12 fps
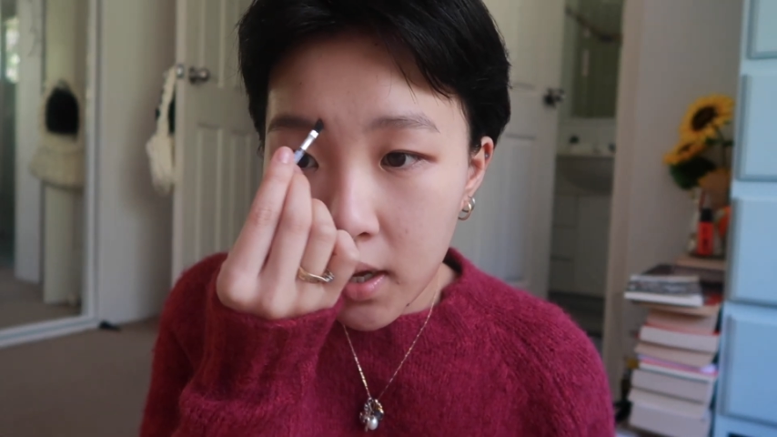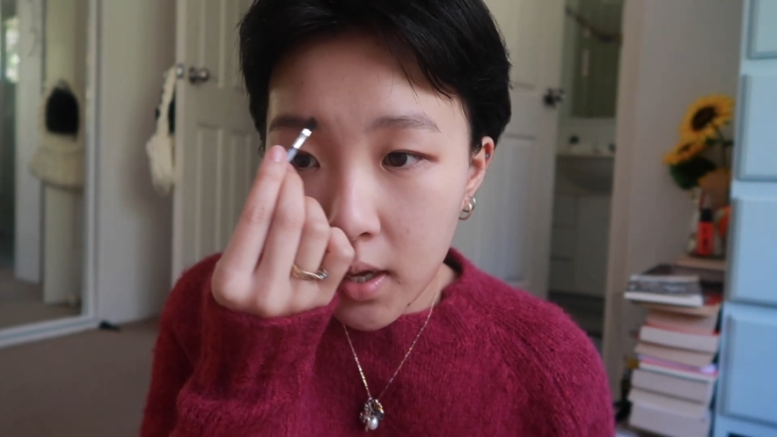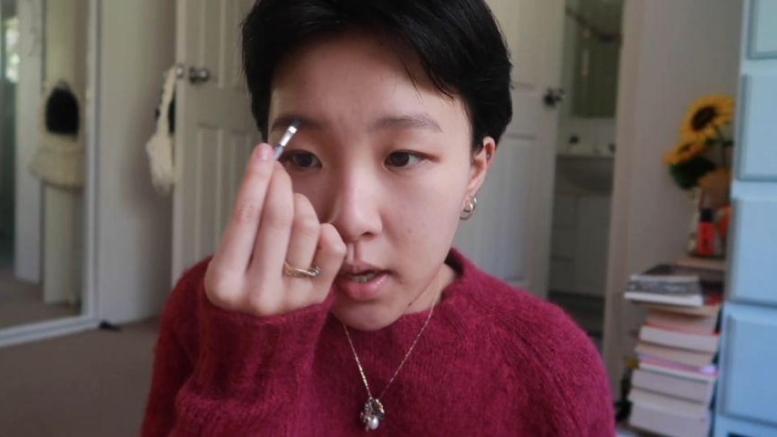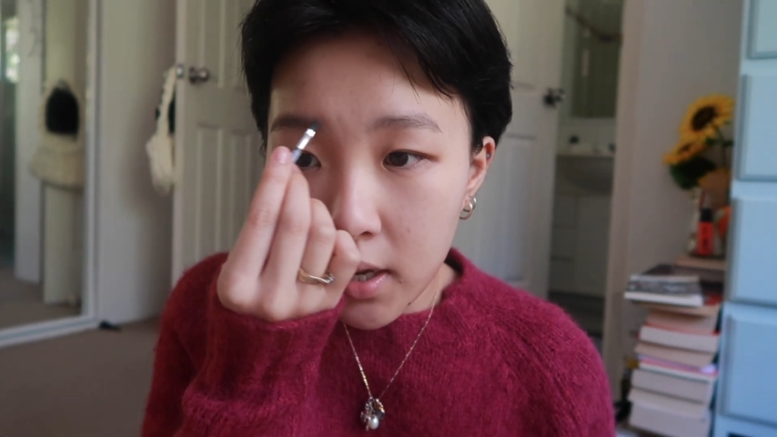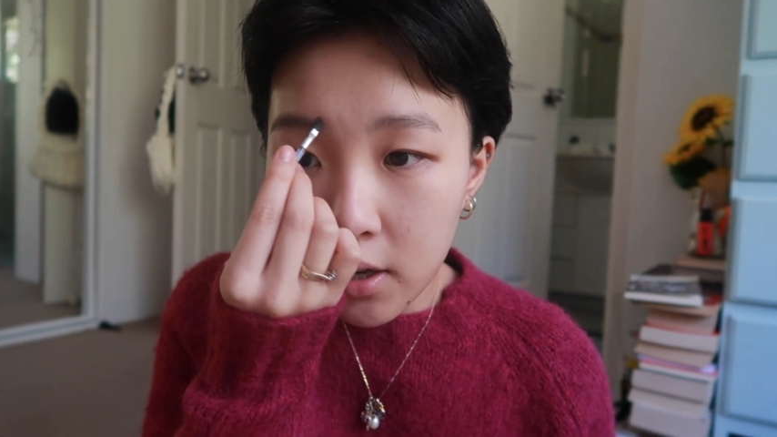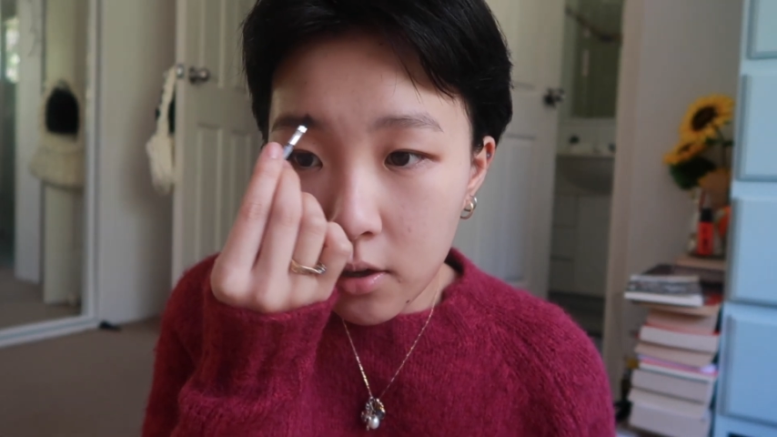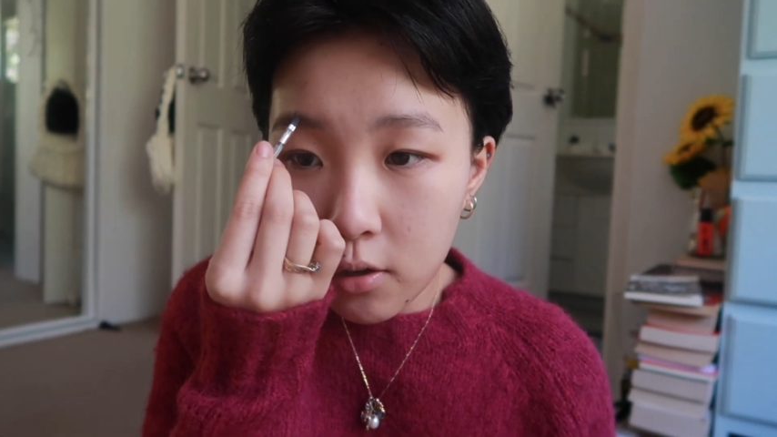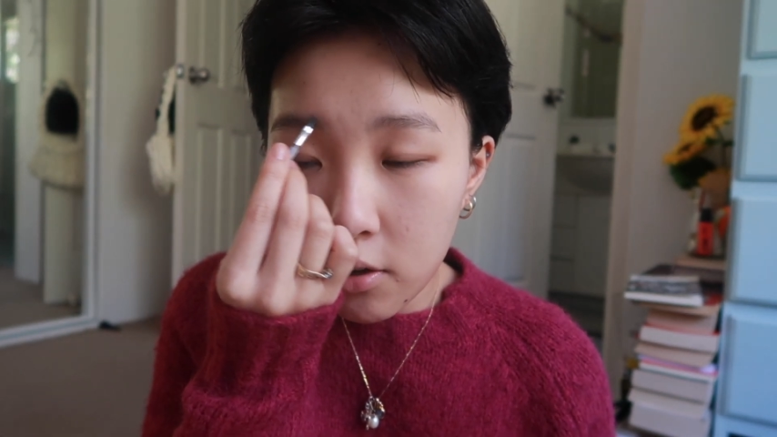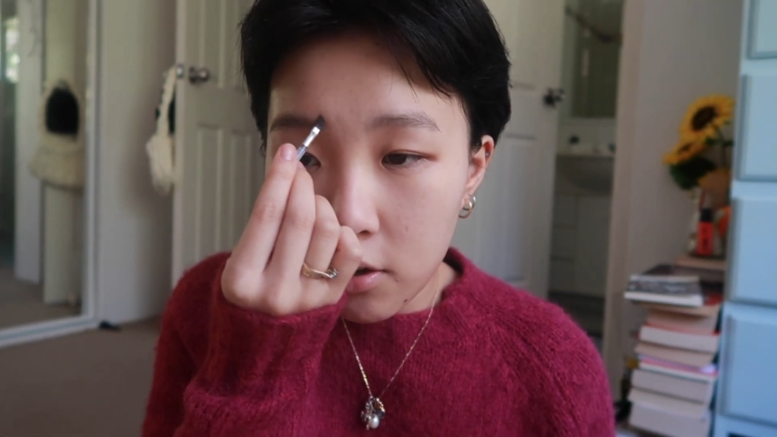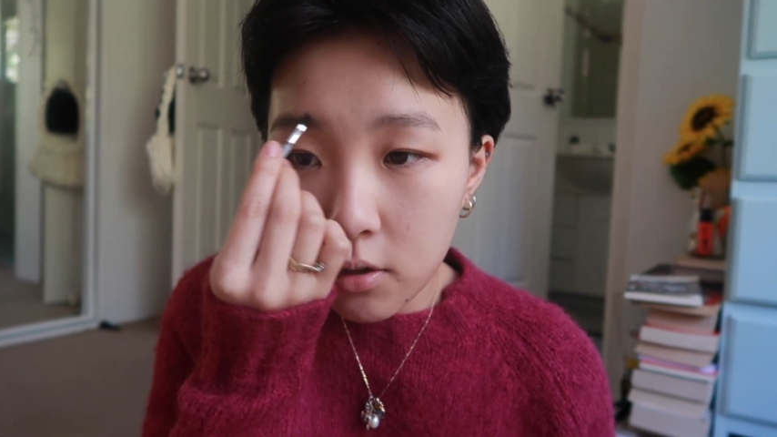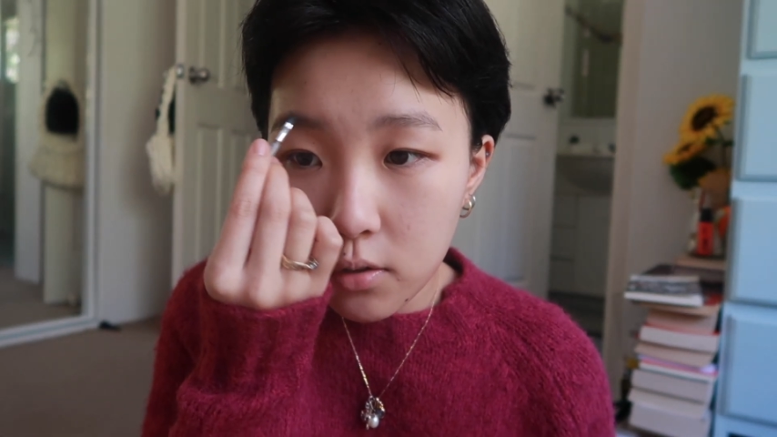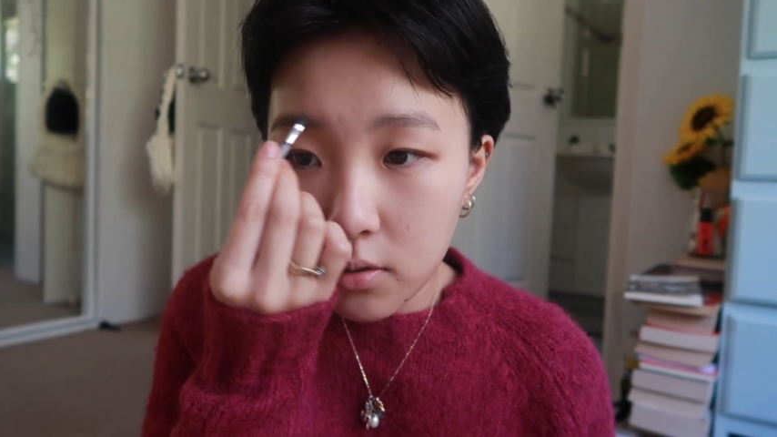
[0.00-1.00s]
and it
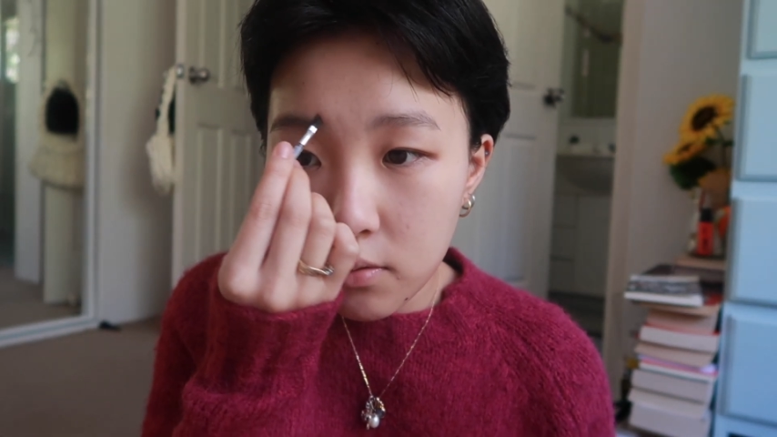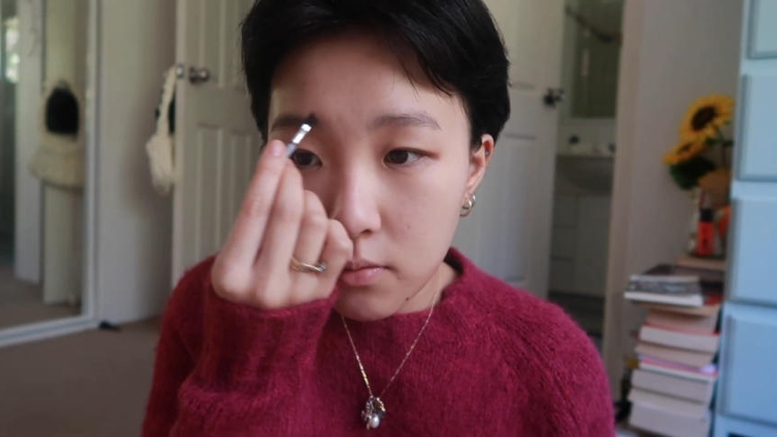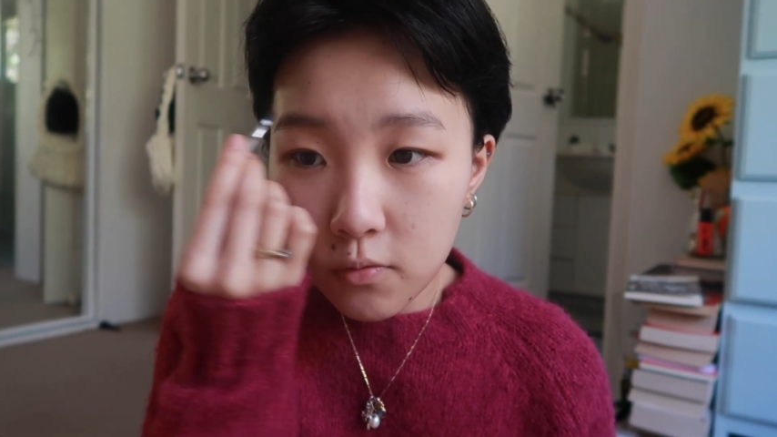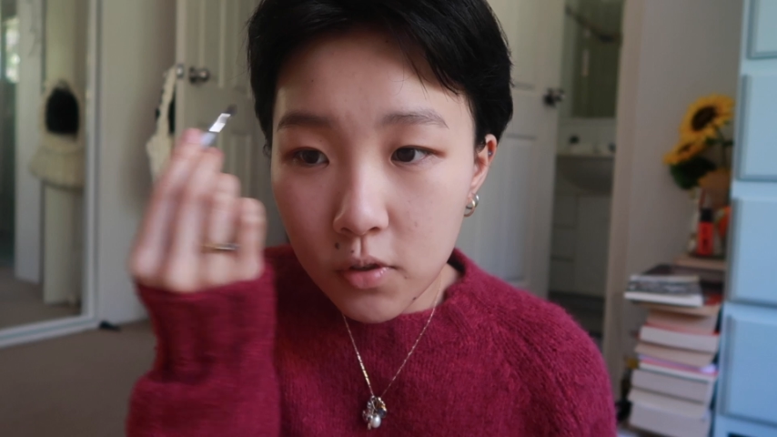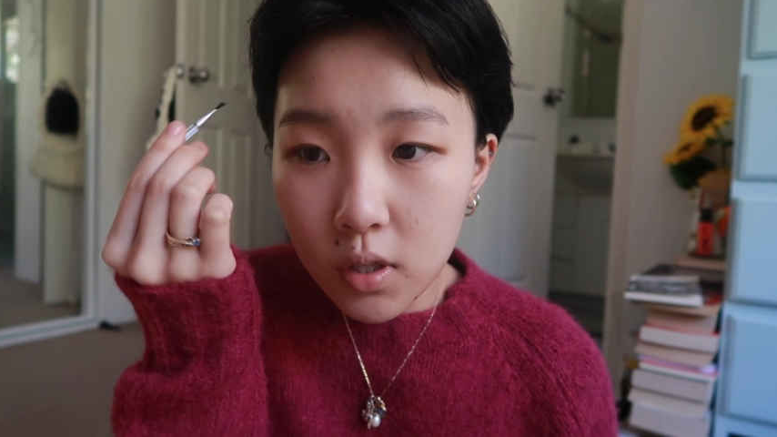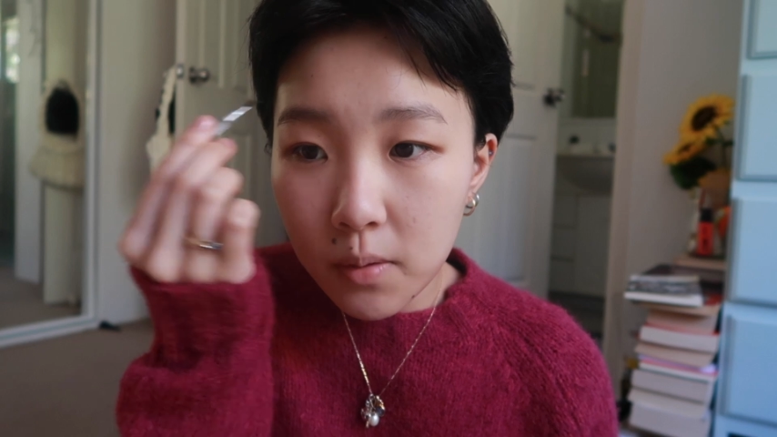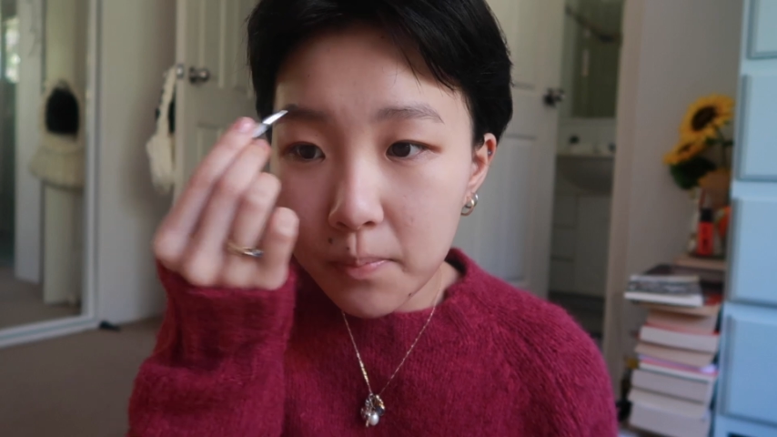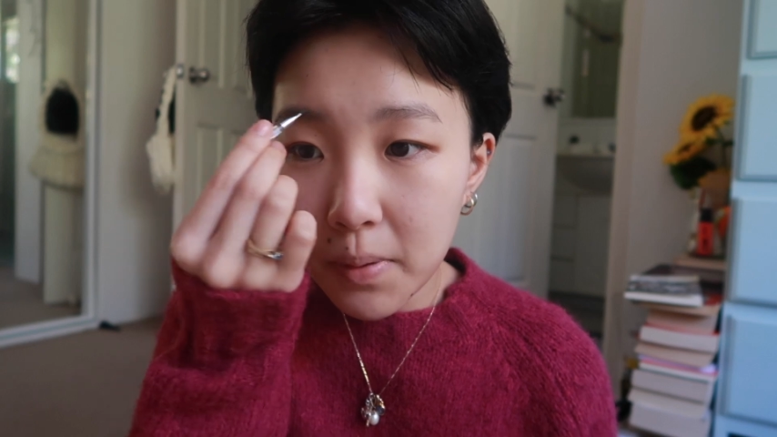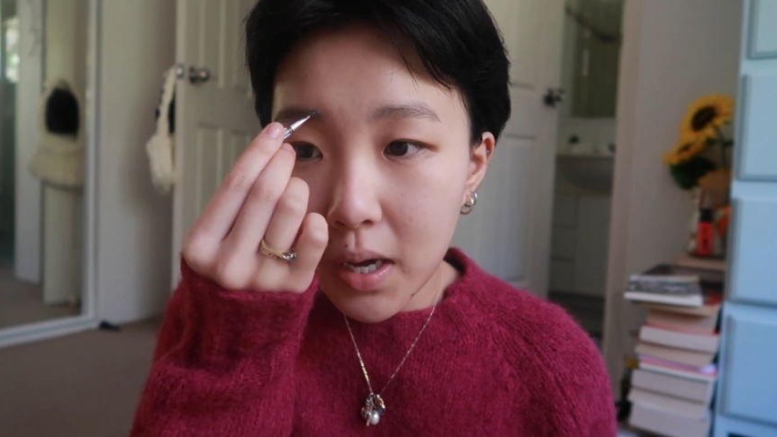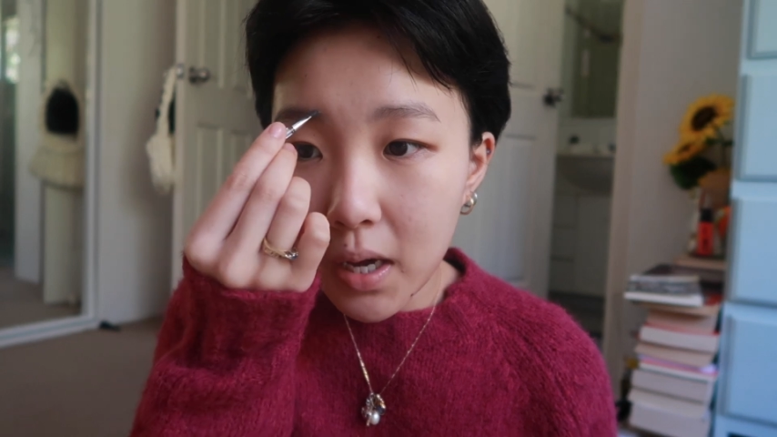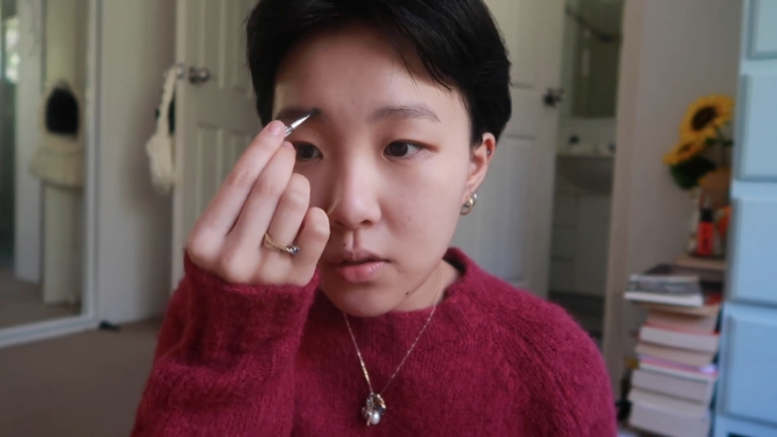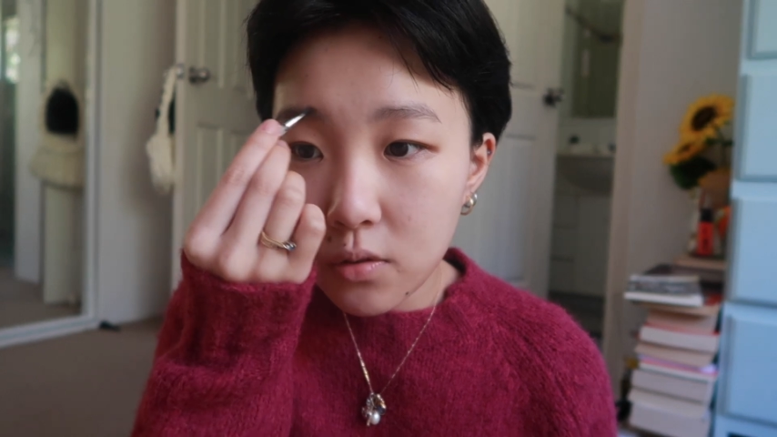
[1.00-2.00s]
got really
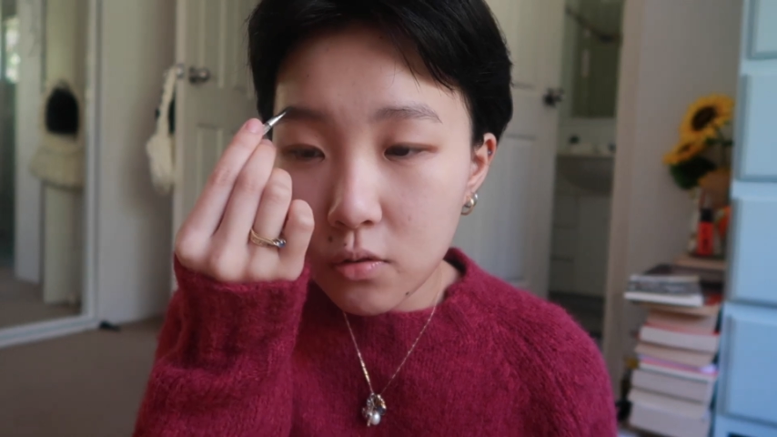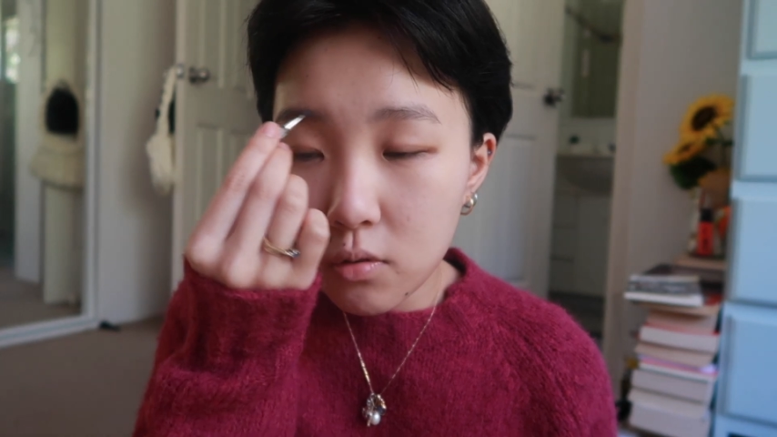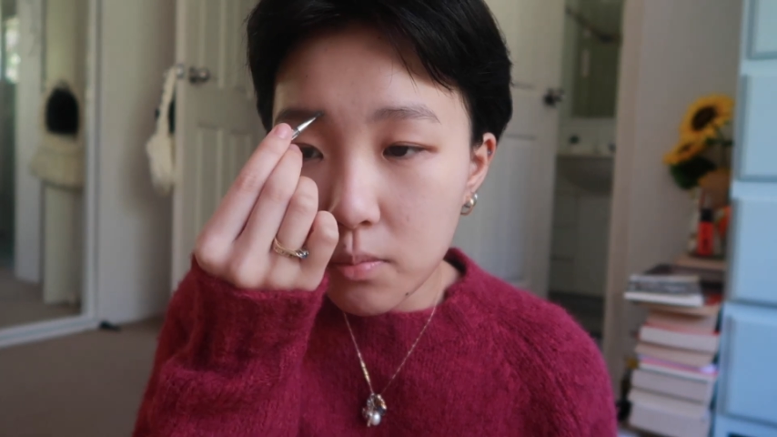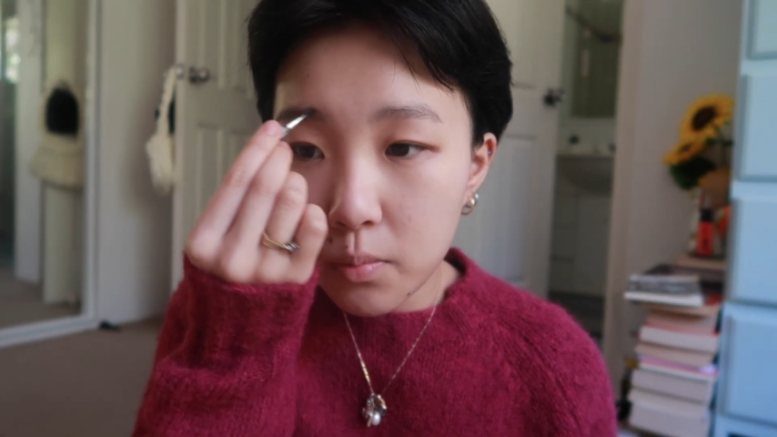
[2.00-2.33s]
bad to the